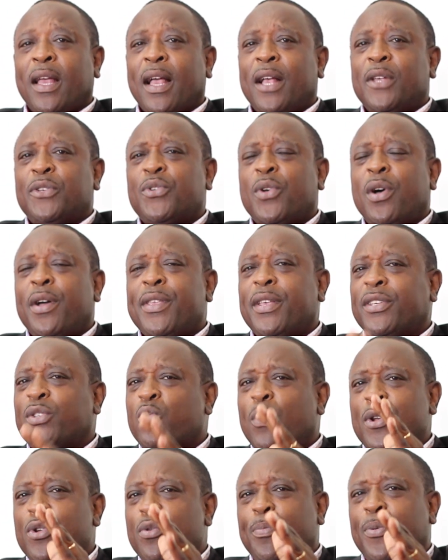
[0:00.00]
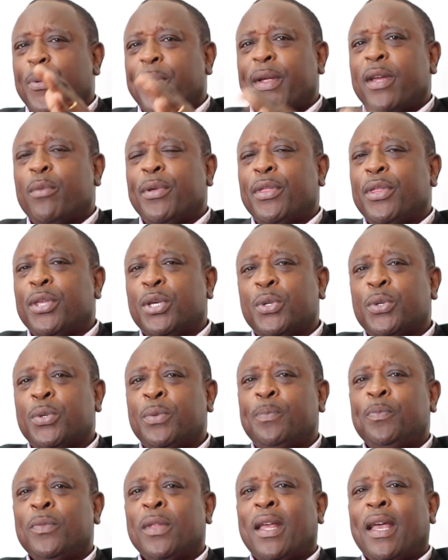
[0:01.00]
And so I just want to pray with
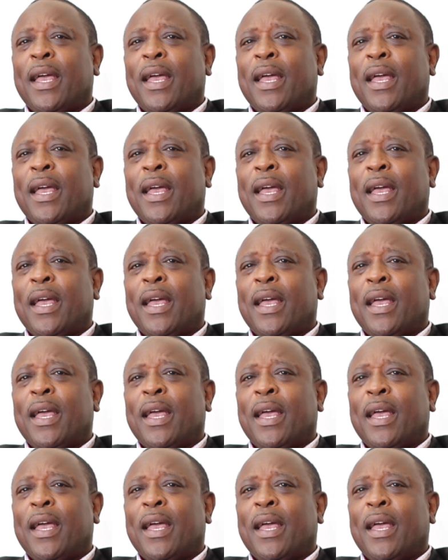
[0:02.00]
you,